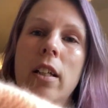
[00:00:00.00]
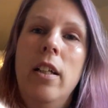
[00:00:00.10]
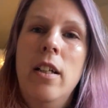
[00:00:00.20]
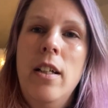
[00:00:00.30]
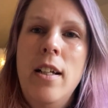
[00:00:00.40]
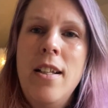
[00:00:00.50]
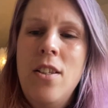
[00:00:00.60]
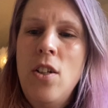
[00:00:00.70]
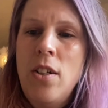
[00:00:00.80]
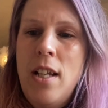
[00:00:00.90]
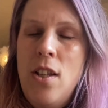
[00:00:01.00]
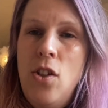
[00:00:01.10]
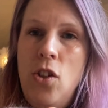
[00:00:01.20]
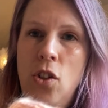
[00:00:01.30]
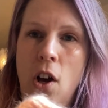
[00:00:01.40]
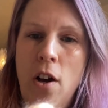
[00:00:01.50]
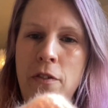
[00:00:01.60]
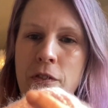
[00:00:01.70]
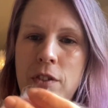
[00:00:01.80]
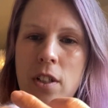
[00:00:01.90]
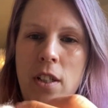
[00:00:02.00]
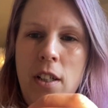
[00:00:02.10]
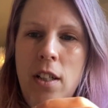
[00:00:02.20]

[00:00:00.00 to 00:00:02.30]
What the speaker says: It's not as soft